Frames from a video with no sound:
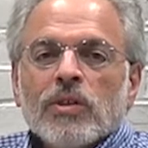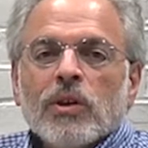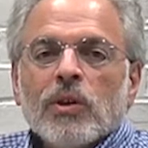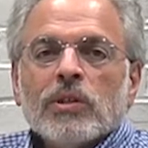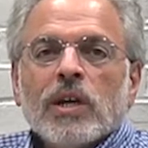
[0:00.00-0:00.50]
the
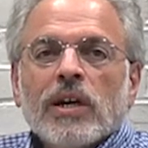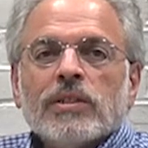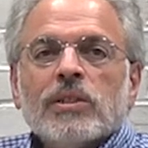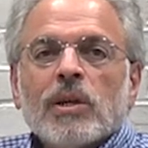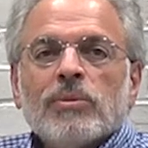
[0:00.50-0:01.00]
whole
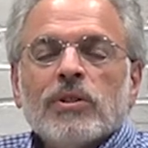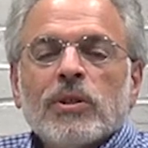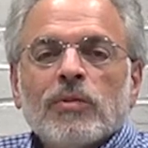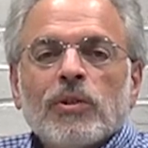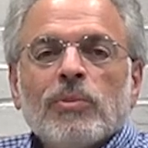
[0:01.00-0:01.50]
concept
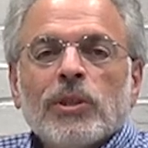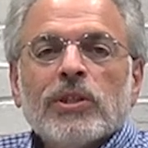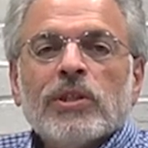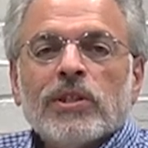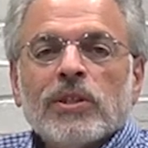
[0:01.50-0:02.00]
of
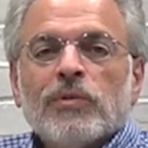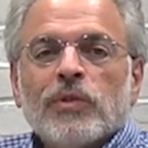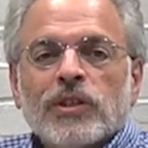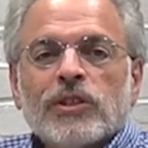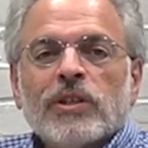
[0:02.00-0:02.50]
humility and
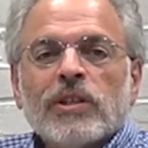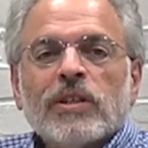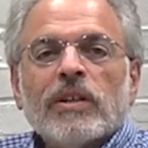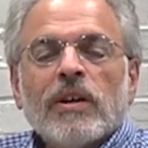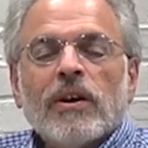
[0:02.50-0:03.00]
conviction,
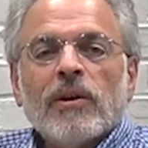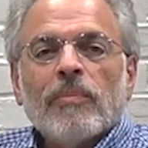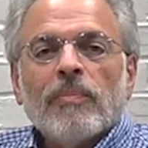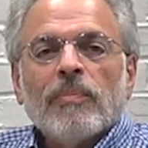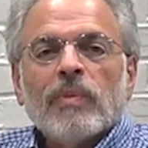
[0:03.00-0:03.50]

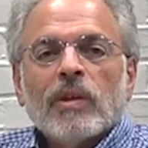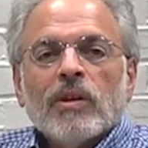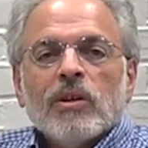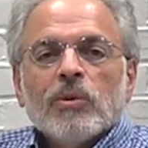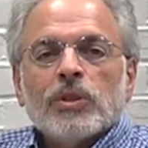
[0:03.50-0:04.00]

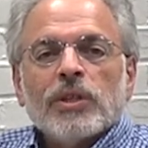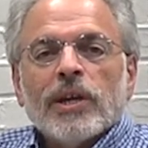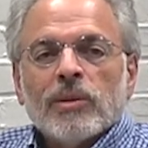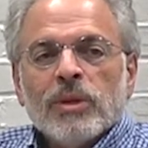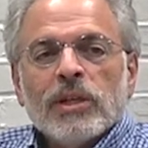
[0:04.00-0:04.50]
which I
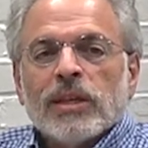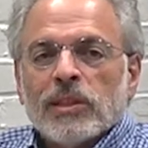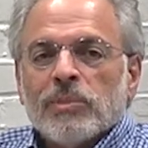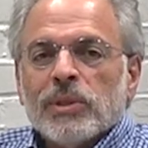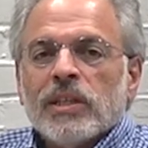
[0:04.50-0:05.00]
admit at
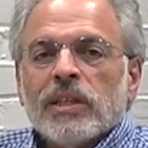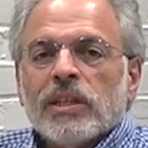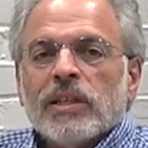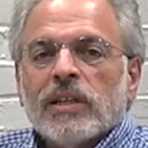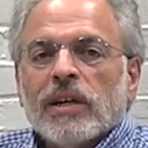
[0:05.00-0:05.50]
the
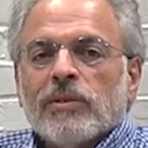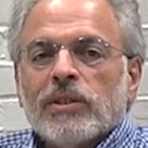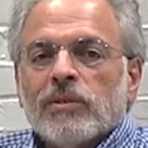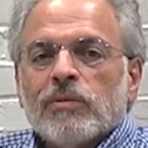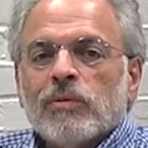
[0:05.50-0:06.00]
beginning I
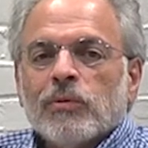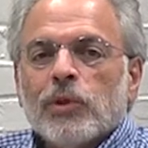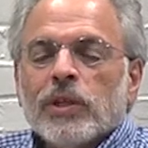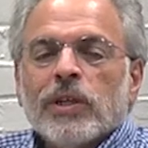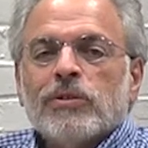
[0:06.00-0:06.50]
didn't
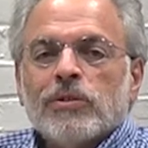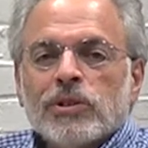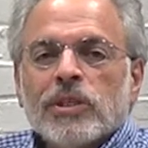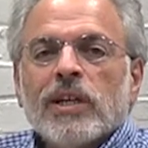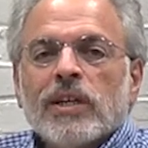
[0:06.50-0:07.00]
fully
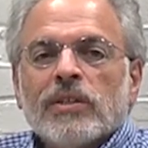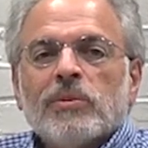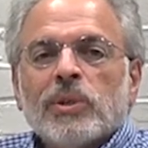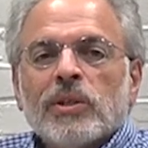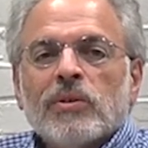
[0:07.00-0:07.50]
understand,
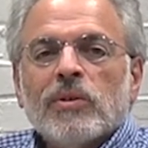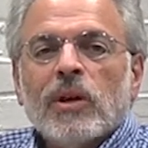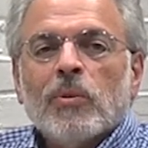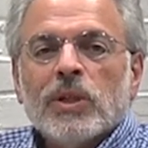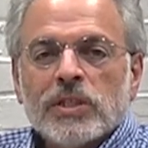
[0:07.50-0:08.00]
but
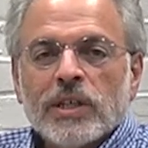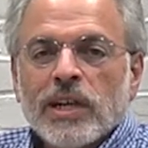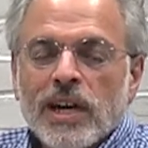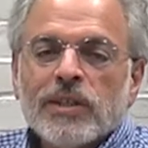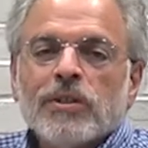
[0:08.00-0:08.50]
once I
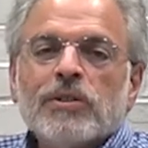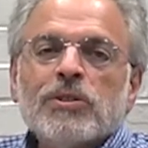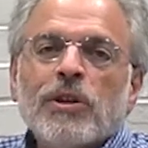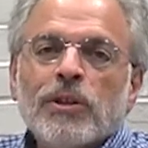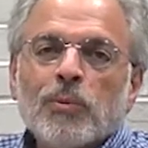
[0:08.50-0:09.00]
got here and
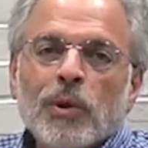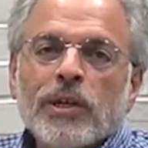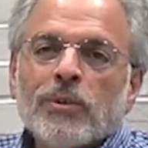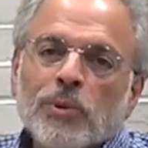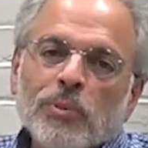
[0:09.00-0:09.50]
started
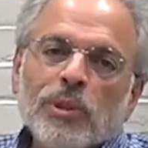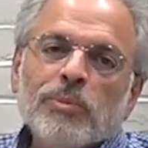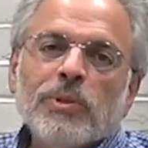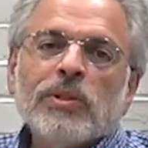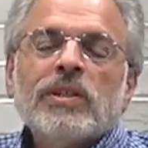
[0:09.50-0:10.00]
working with
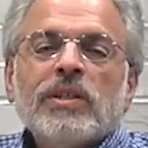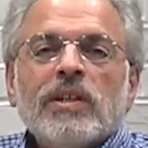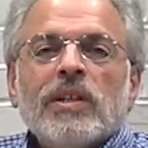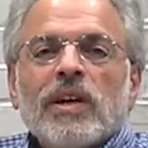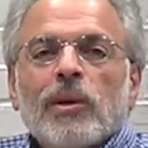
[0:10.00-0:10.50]
people,
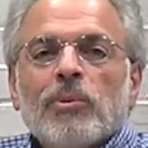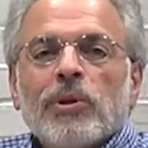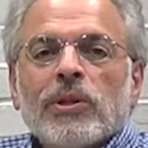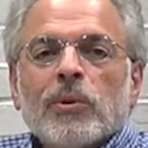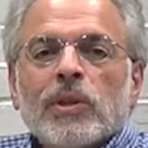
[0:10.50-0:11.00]
I
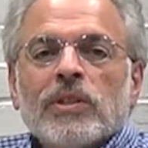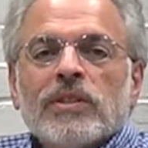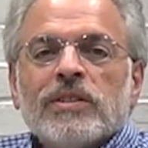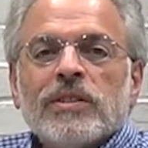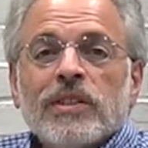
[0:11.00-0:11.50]
pretty
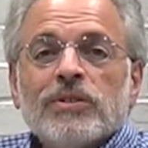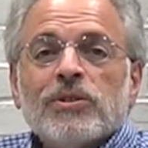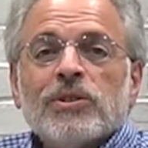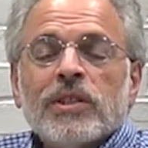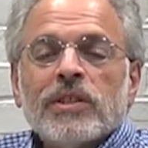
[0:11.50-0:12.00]
quickly did
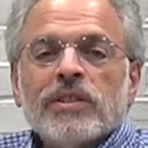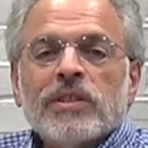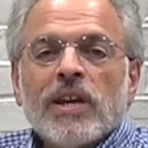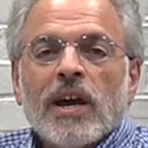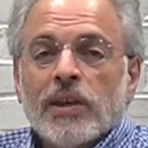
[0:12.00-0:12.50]
understand
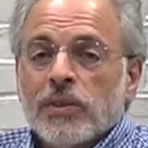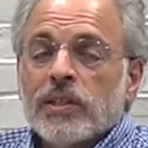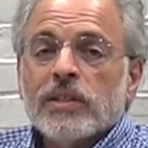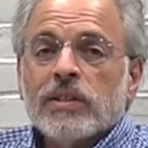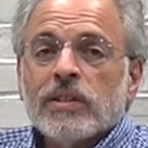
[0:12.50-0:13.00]
it. And I
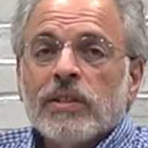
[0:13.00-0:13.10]
think